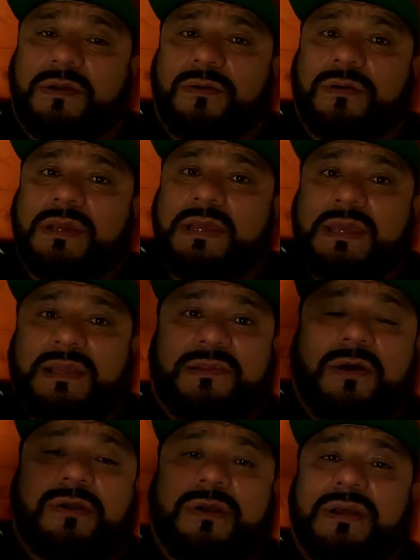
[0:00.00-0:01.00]
So
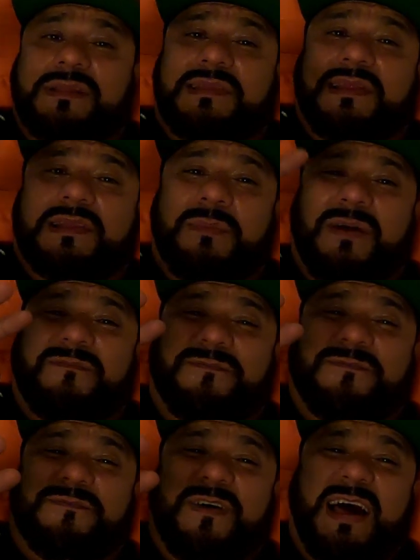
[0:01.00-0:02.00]
it's all good. This thing's
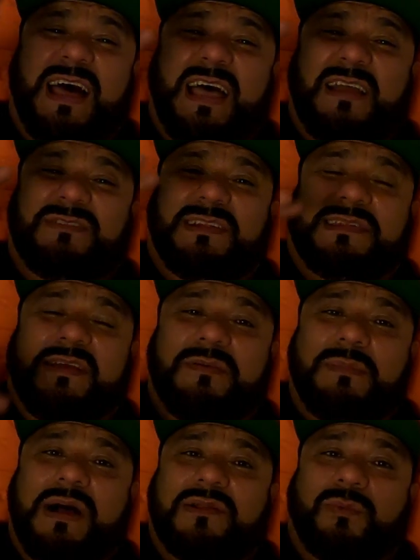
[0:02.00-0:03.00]
about 5 to
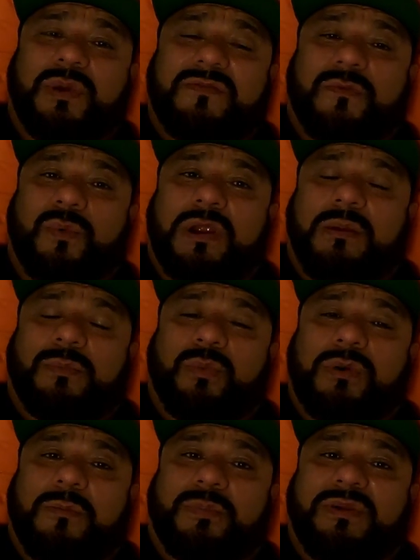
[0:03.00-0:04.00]
7 miles away from
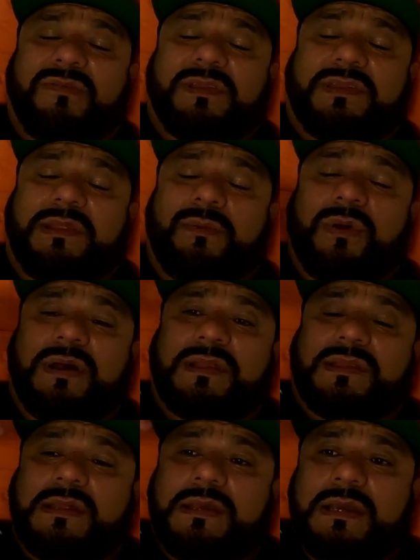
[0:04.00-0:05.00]
where I previously
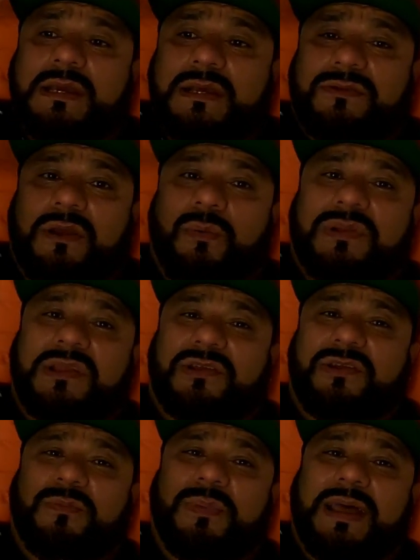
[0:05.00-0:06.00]
was, so it
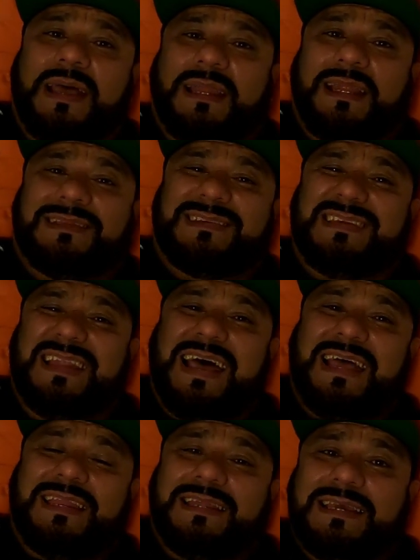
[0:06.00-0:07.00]
wasn't too bad. It's
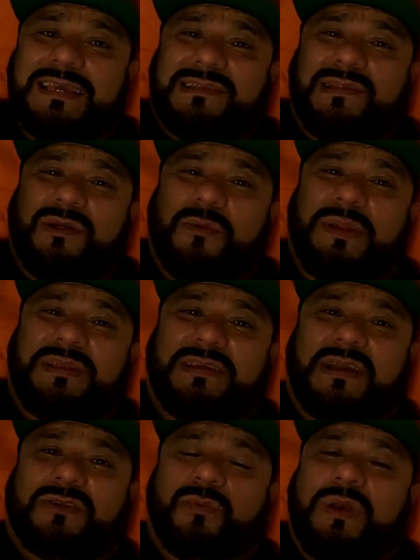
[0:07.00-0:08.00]
a little
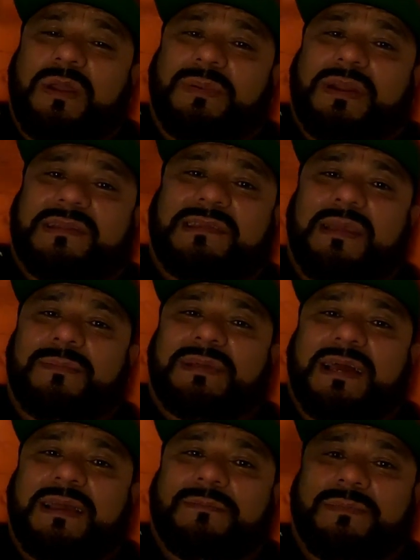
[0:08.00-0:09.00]
bit tucked away, but at the same
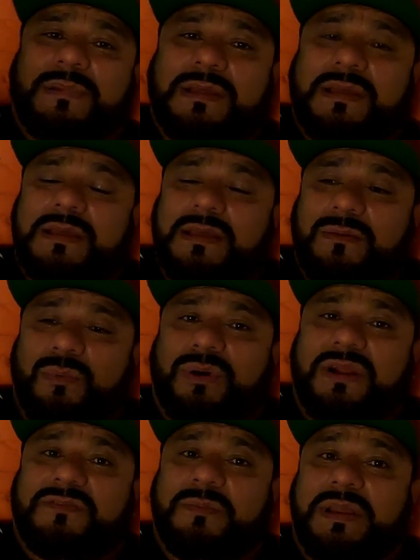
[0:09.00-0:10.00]
time,
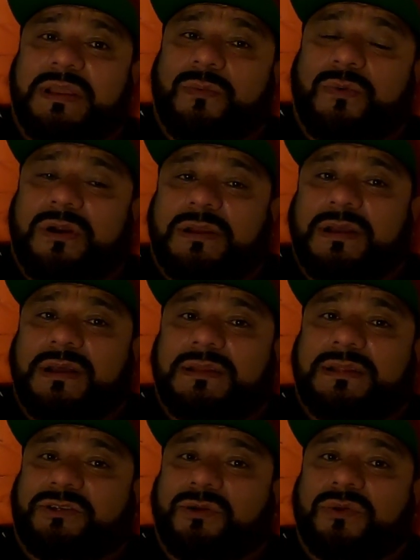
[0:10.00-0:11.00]
we're gonna have to make it work.
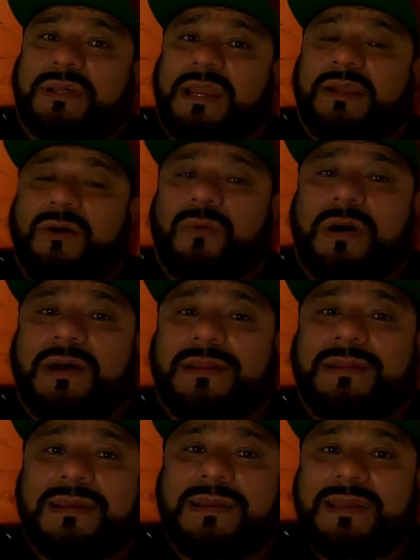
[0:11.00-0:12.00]
The show's gotta go
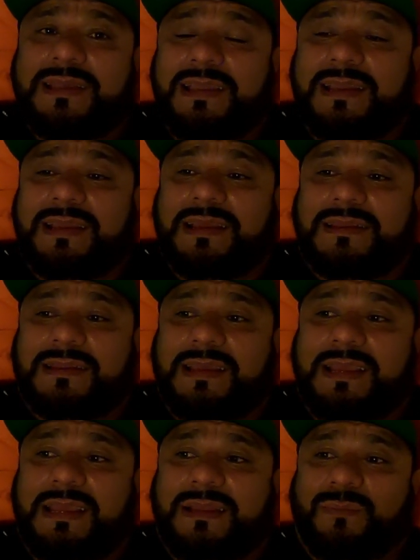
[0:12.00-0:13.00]
on,
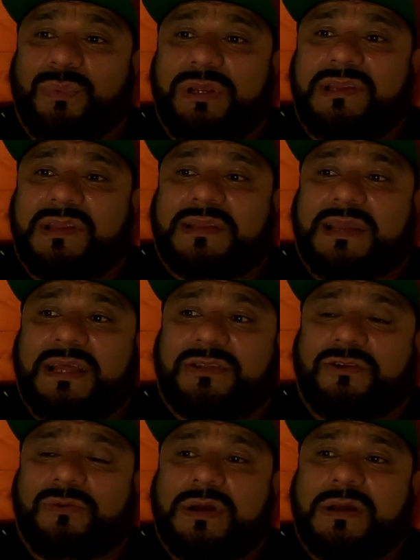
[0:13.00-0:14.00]
and we just
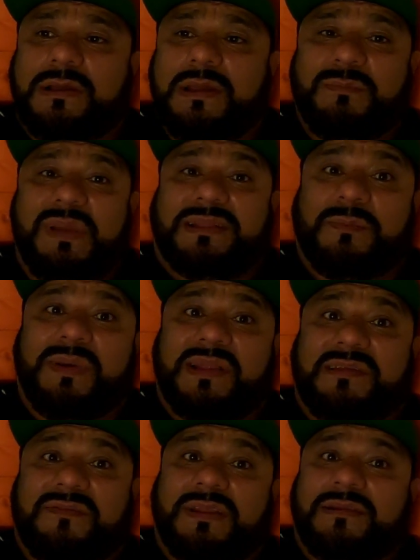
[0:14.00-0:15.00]
got to make the
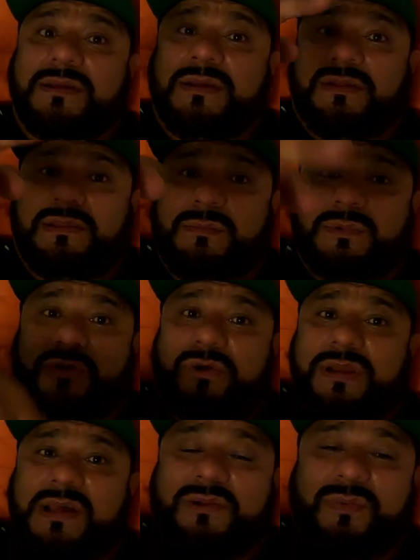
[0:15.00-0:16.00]
best of it. Let me
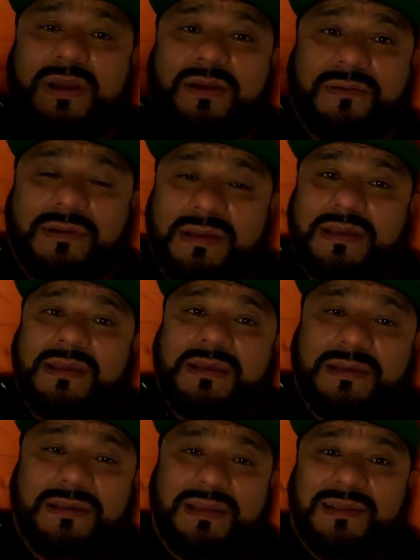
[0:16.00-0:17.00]
show you guys around.
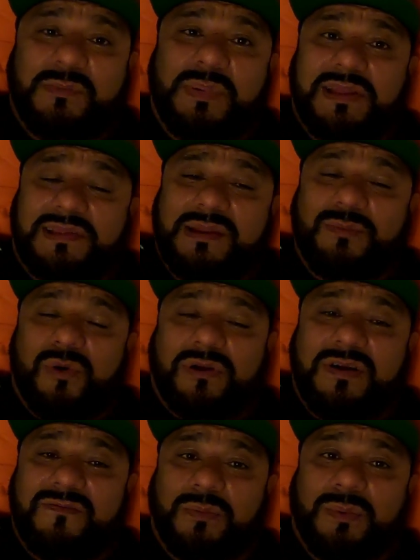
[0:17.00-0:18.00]
The bed's getting
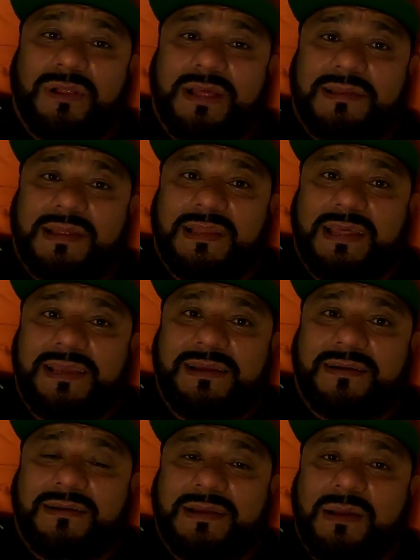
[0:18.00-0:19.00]
more comfortable as I lay
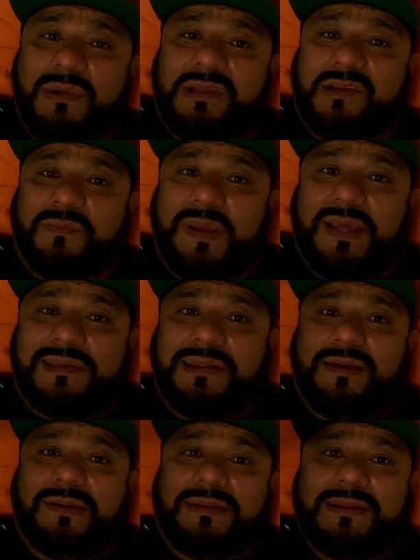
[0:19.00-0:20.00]
here. I might just
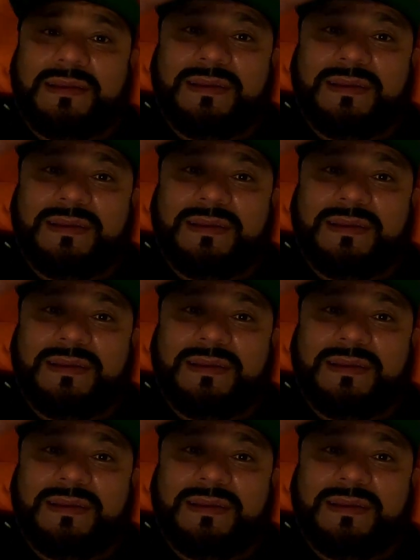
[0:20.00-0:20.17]
pass out.